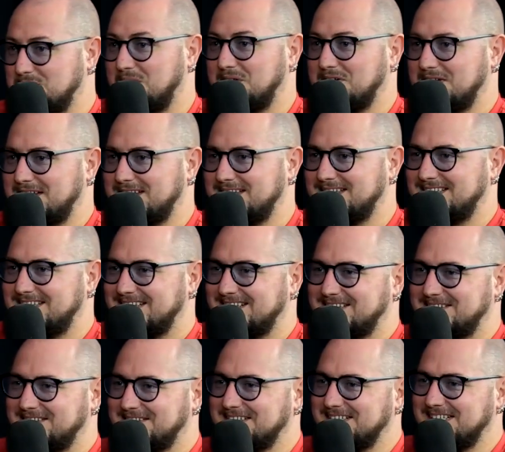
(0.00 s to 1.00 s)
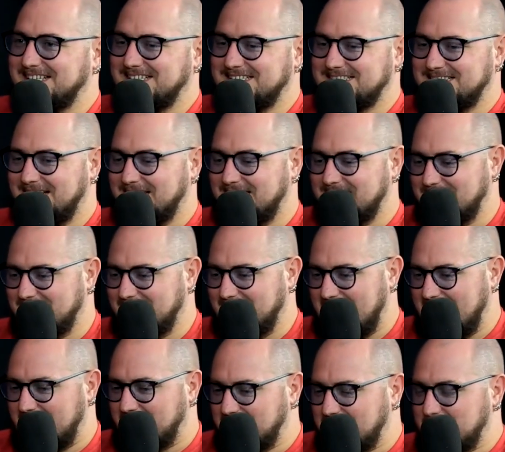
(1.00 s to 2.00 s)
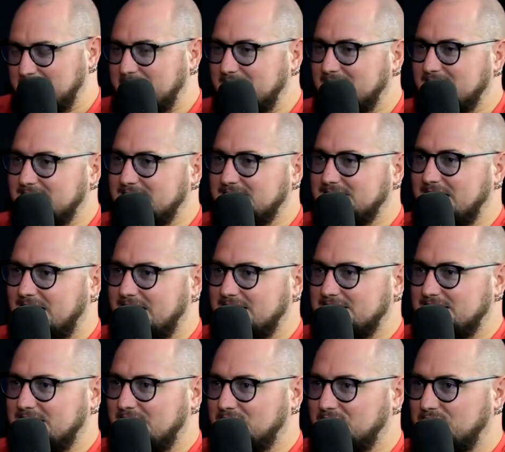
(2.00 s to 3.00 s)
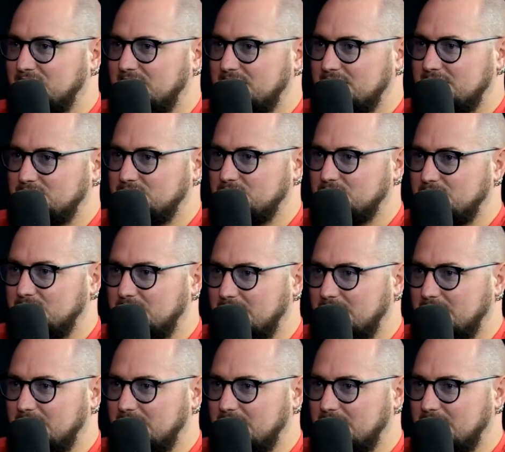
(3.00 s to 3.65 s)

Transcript: Warrior, you know, it's like, hang on a minute, these guys are now fighting each other.